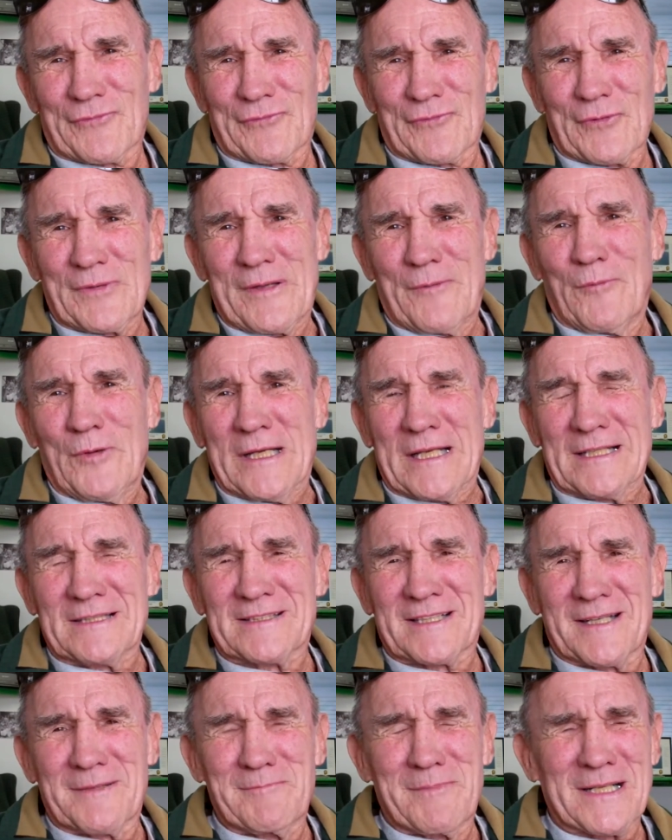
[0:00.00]
3
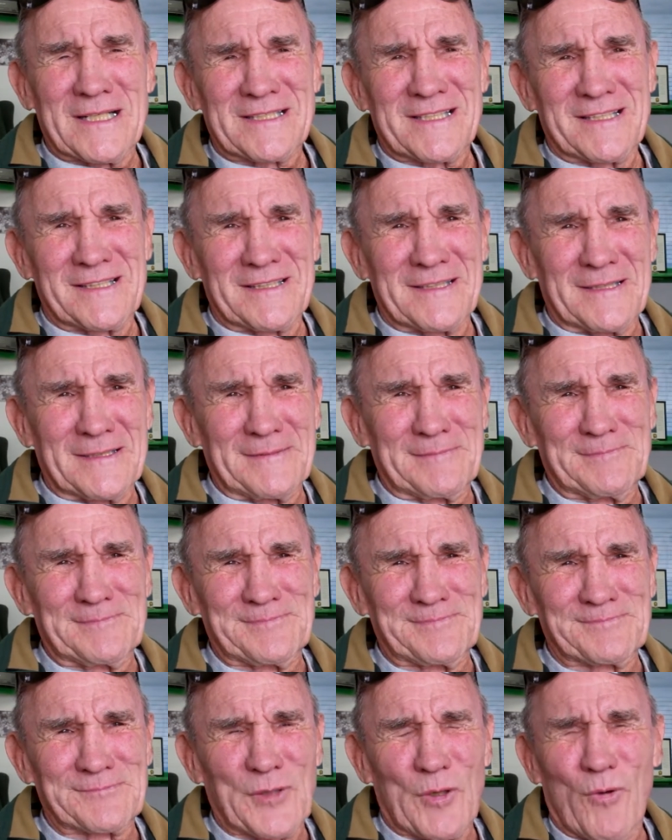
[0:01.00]
weeks. They busted a
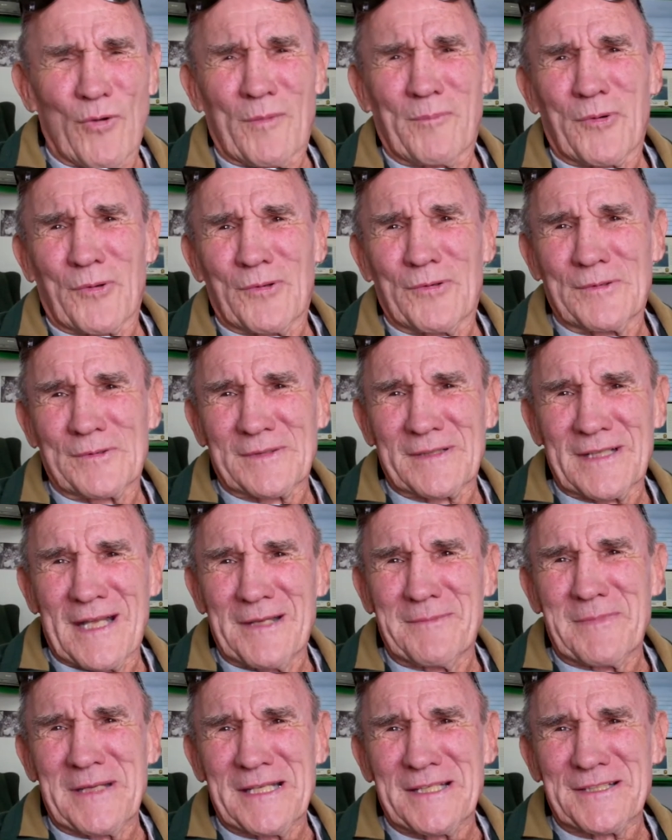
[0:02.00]
corporal,
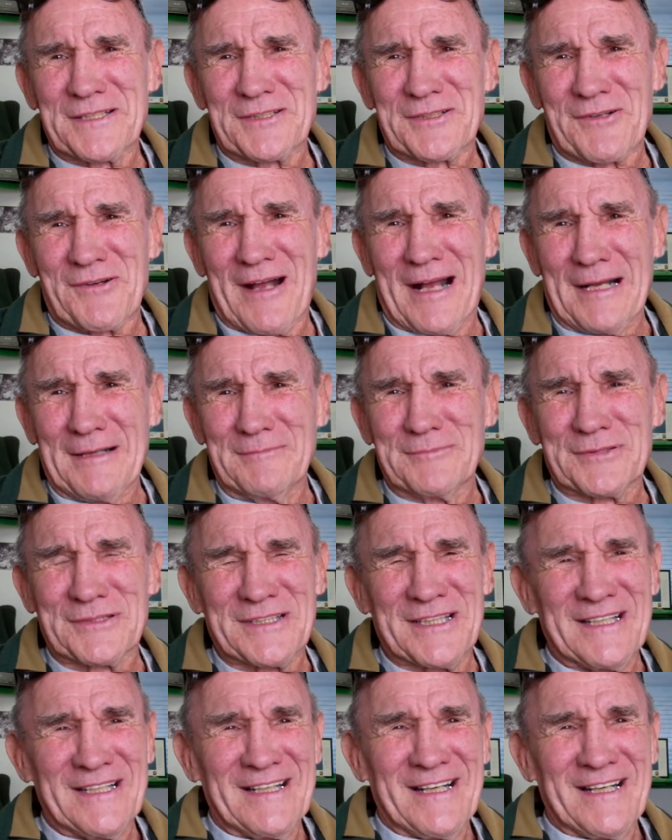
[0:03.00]
gave me his stripes,